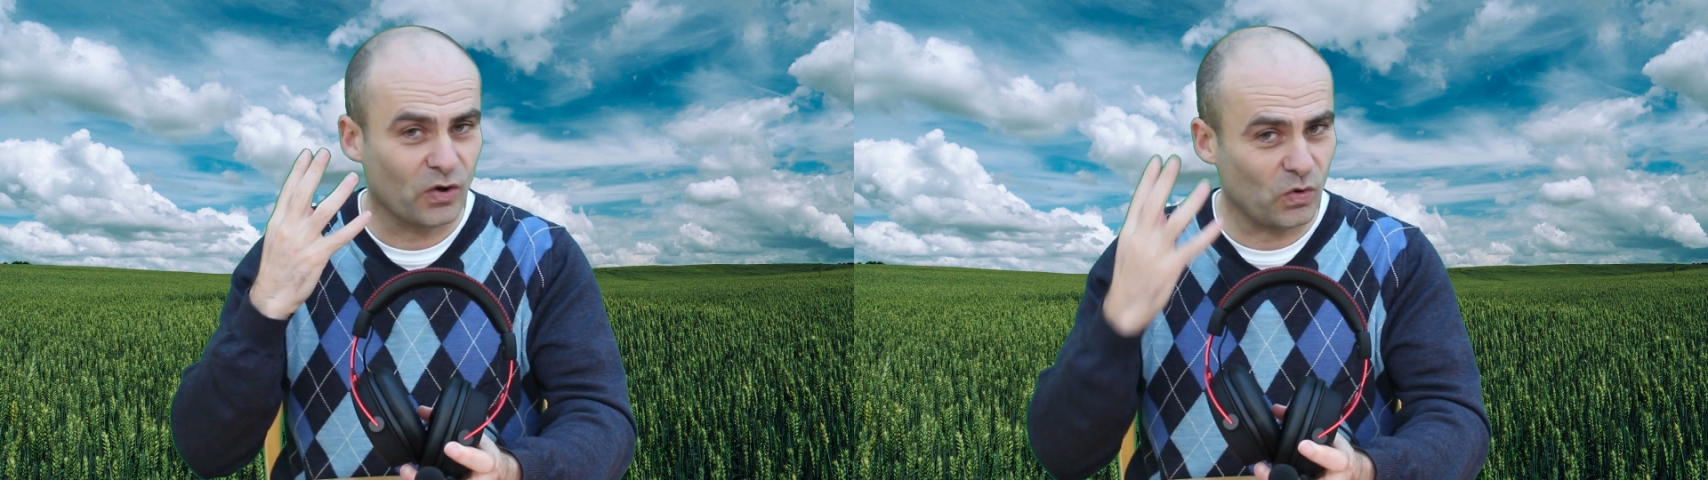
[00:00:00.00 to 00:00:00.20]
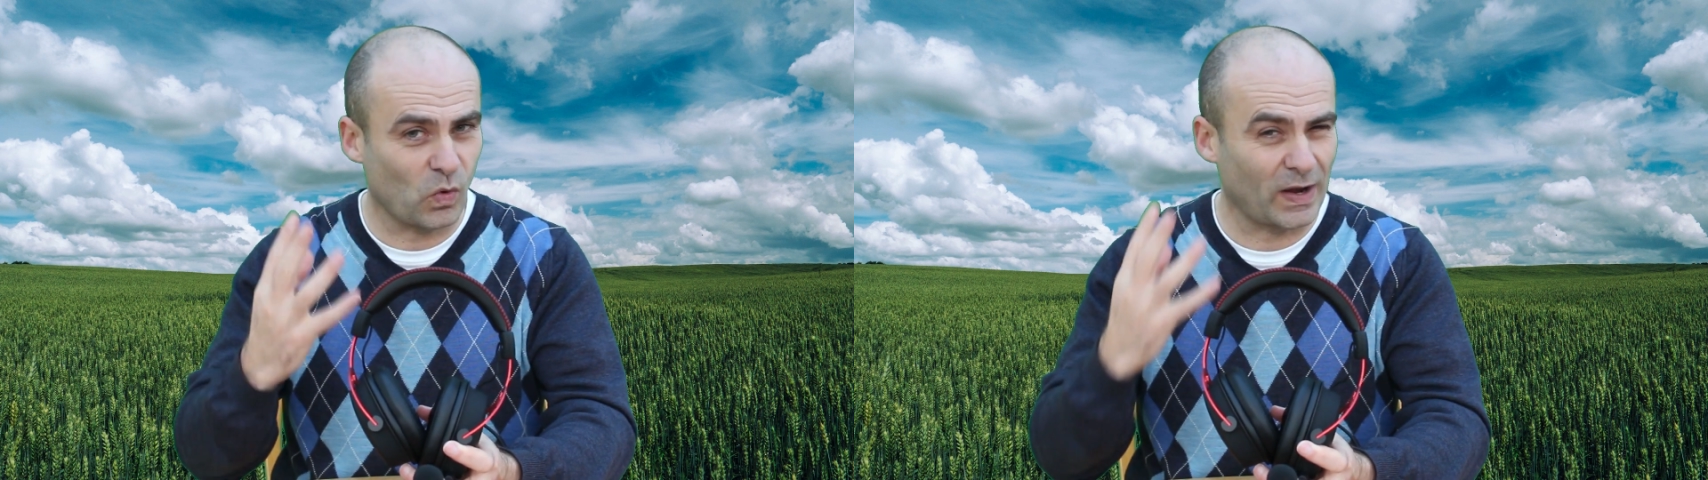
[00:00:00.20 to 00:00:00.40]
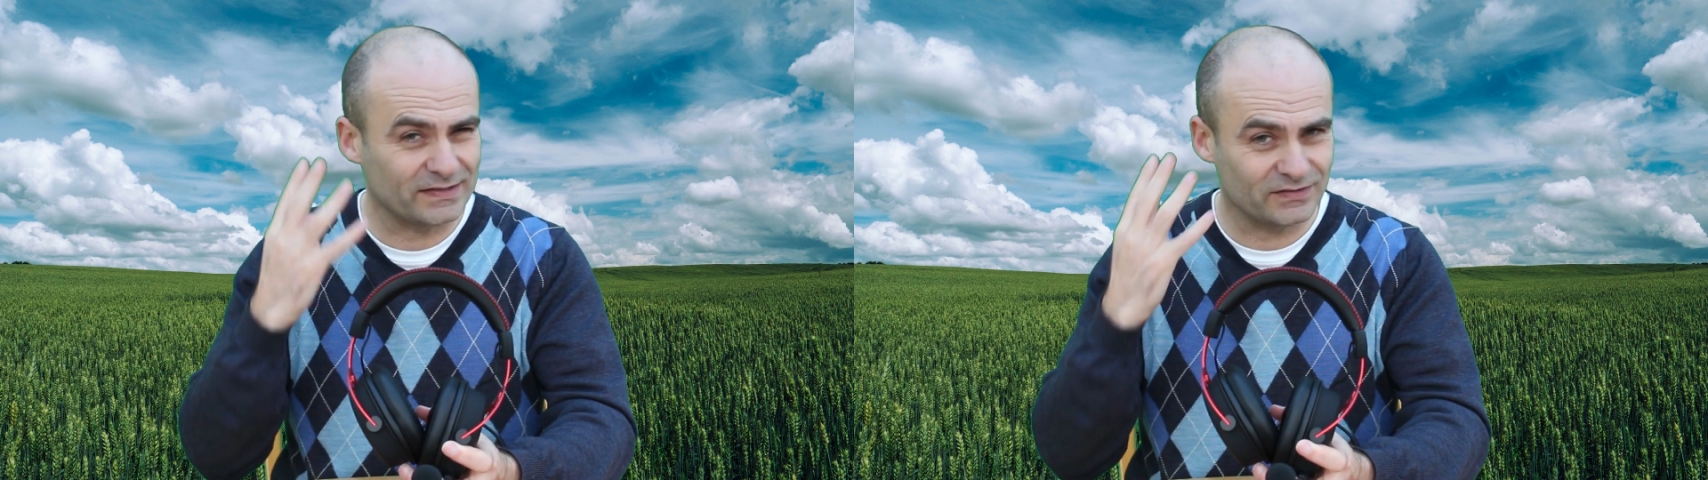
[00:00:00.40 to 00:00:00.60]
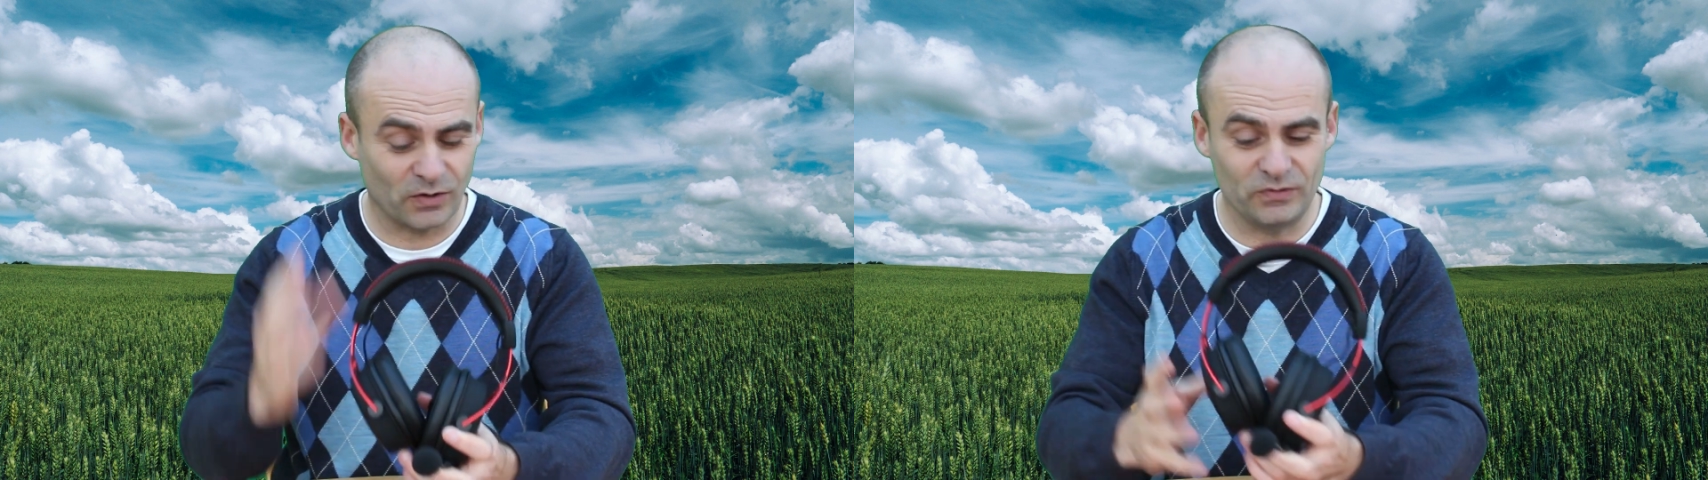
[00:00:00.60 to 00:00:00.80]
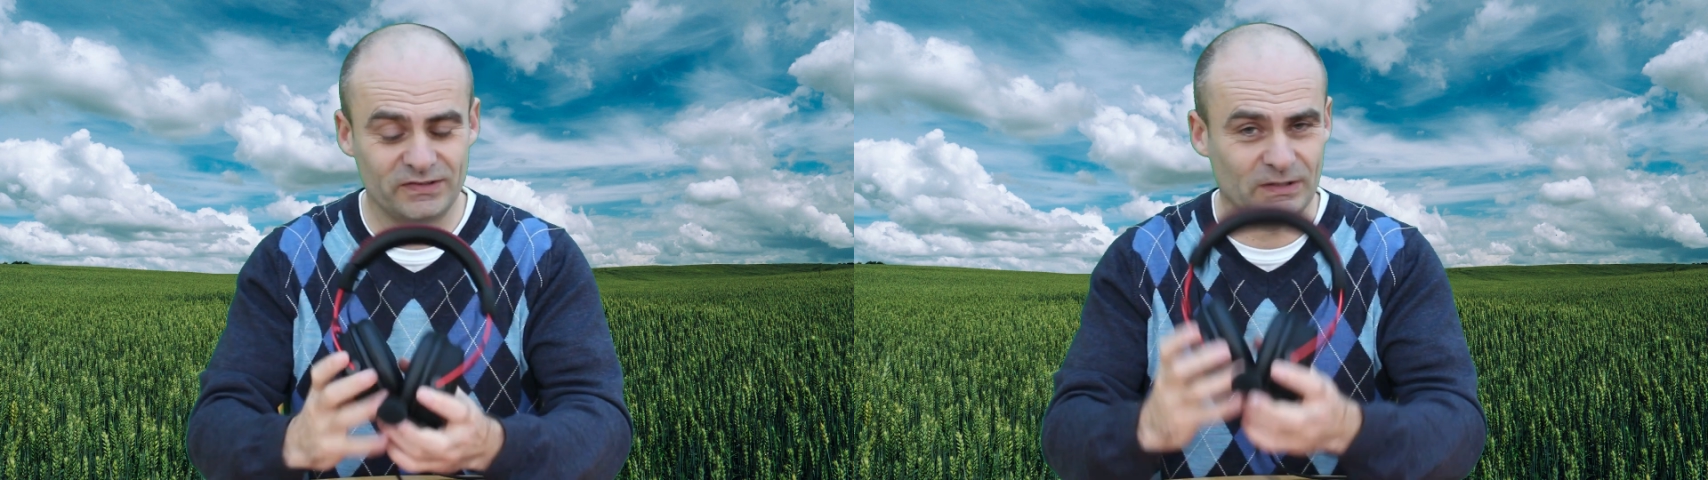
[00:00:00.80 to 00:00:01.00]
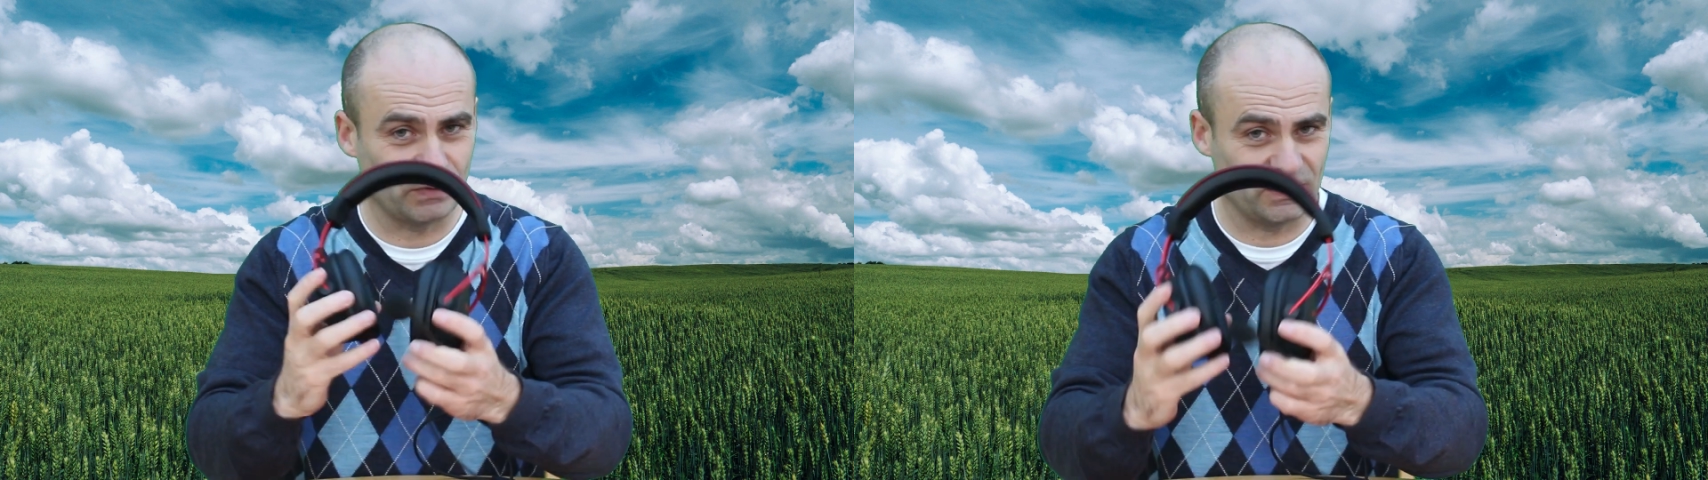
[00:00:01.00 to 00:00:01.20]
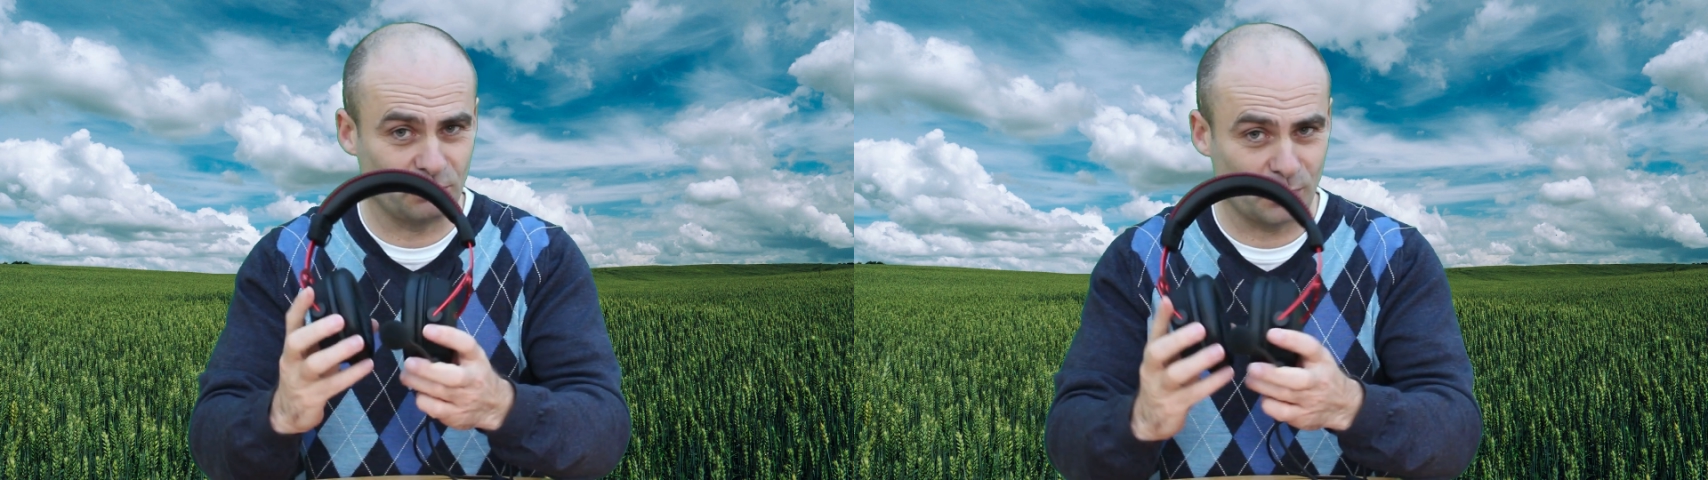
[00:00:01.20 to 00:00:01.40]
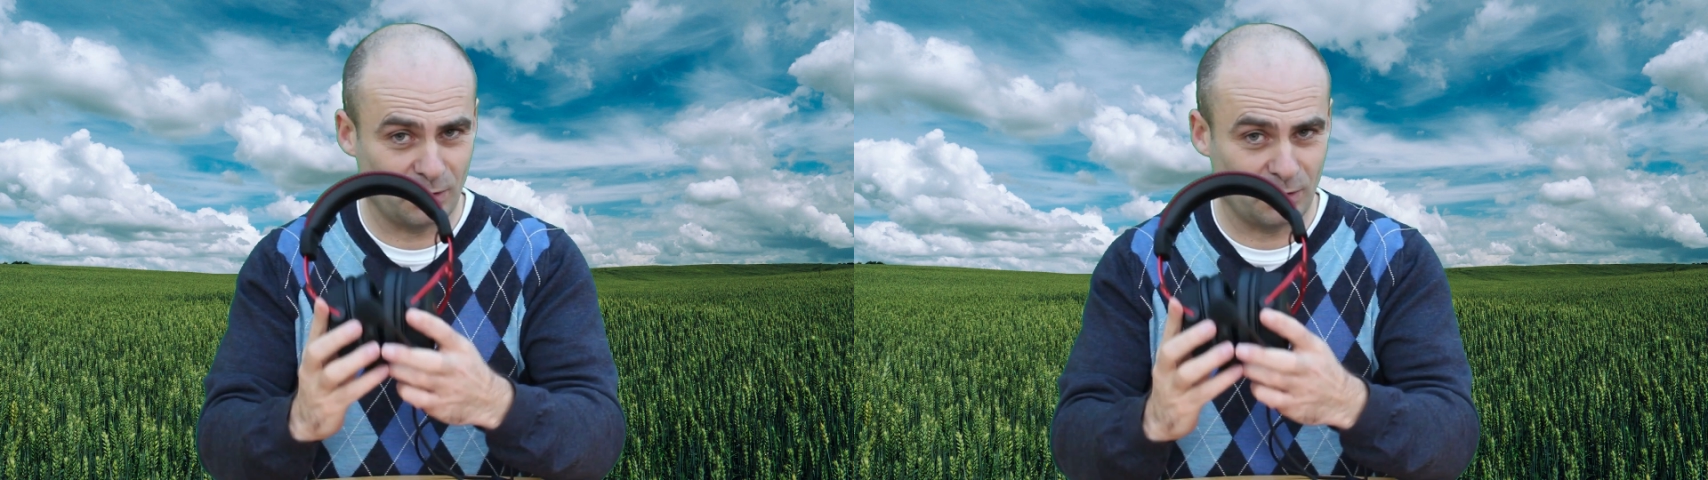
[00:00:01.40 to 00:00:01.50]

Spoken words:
quite toasty when you're